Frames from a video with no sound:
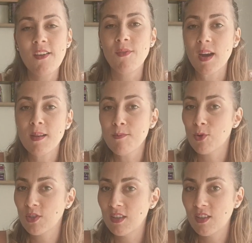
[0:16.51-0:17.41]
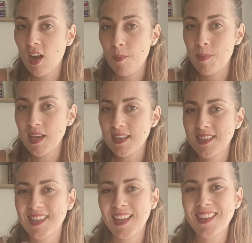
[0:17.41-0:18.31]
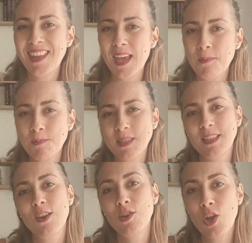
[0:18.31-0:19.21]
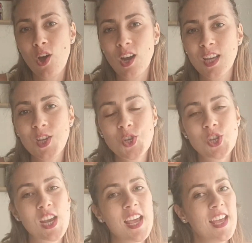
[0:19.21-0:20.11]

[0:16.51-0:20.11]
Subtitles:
very important topics, tips, knowledge,